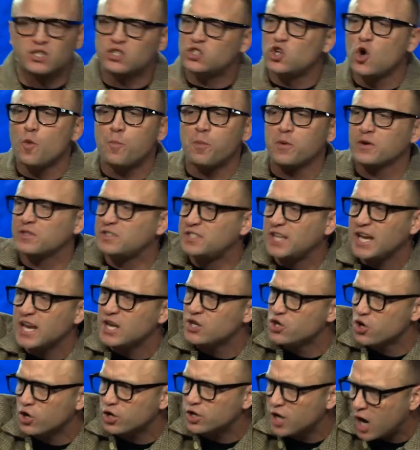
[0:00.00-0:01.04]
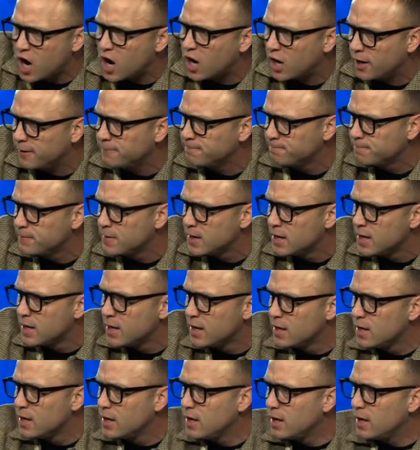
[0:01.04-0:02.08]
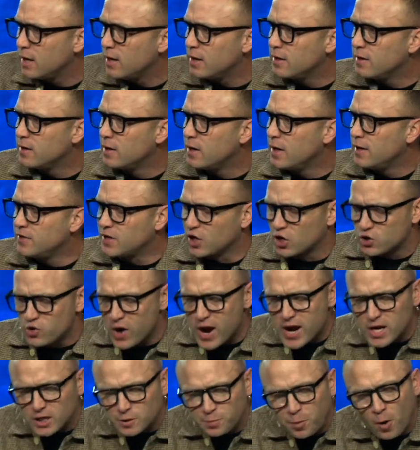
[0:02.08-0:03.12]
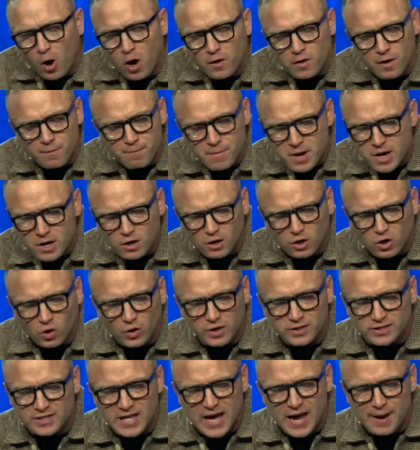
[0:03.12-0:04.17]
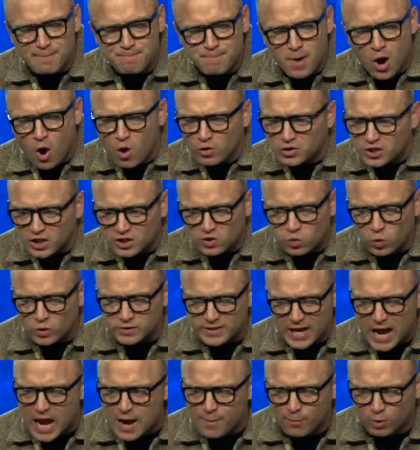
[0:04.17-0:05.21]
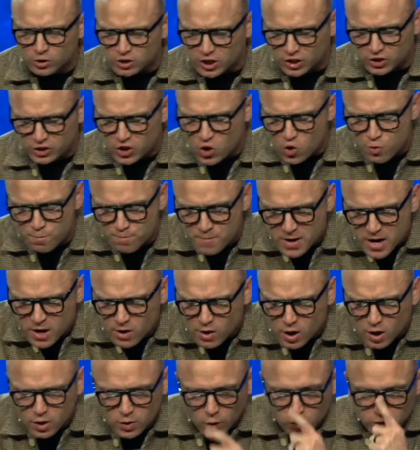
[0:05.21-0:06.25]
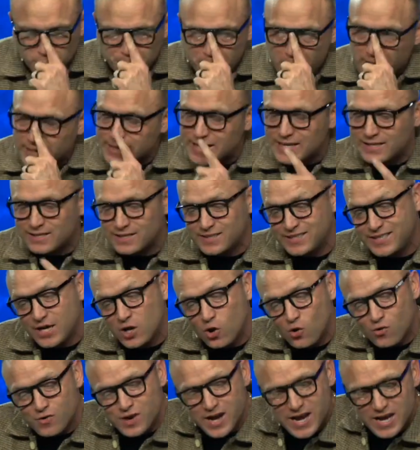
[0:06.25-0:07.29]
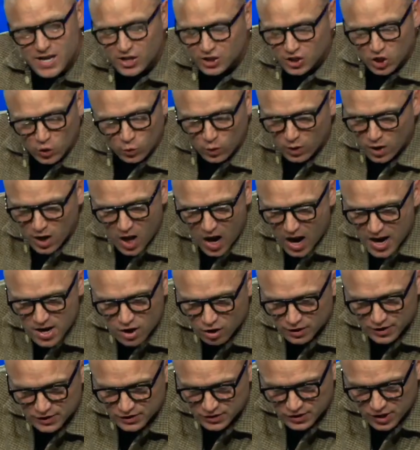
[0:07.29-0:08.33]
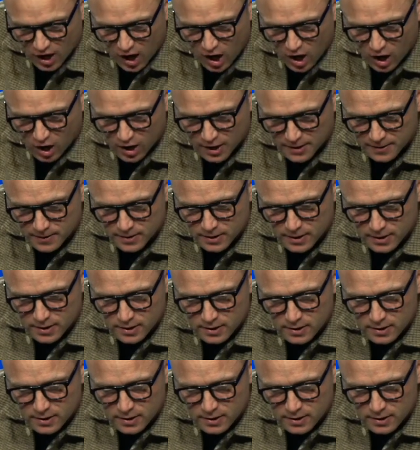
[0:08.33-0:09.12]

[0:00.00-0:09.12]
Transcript: to supersede your God. The greatest part of the miracle is that Moses was able to do miracles, but he still needed to rely on his God.